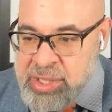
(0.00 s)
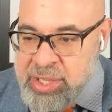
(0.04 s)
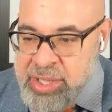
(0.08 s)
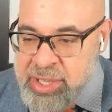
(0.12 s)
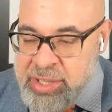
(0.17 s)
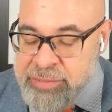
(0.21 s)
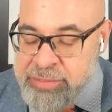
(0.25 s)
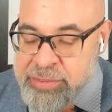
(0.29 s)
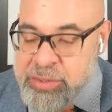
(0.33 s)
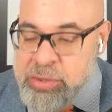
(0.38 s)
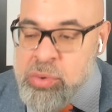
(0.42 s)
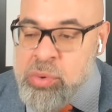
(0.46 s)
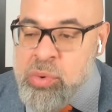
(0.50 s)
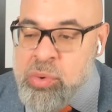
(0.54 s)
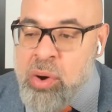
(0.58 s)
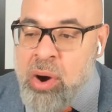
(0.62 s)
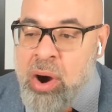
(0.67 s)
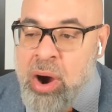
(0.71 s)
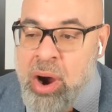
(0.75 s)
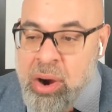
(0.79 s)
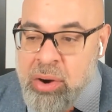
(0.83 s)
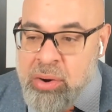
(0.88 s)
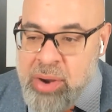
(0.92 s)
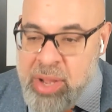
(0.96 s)
If you
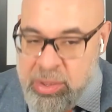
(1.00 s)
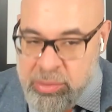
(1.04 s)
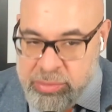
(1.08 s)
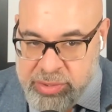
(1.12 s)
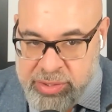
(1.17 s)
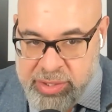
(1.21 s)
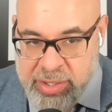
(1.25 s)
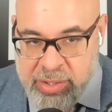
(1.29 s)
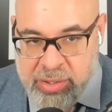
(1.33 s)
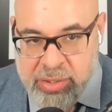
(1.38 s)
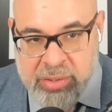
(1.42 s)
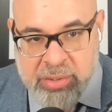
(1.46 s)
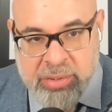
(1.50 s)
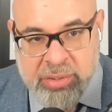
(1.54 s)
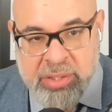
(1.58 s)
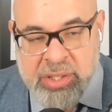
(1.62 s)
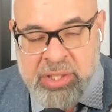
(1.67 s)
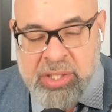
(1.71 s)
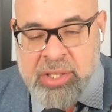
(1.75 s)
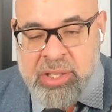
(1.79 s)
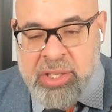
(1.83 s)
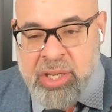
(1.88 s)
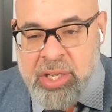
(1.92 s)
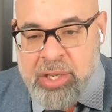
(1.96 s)
are out there,
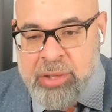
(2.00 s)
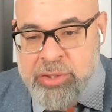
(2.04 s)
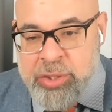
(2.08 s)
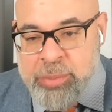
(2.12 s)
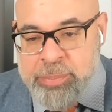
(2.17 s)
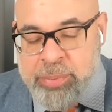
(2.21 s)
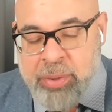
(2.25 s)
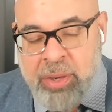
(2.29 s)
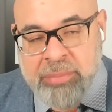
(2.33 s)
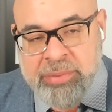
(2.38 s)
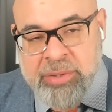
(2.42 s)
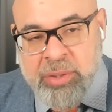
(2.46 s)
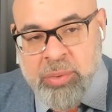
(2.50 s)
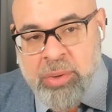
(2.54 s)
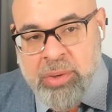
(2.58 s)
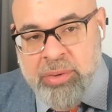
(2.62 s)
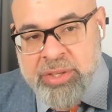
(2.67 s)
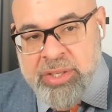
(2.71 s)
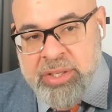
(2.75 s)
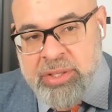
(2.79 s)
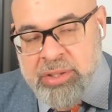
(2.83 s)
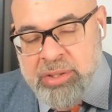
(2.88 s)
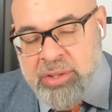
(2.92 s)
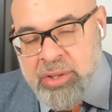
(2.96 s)
you're probably
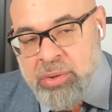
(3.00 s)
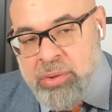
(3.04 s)
wearing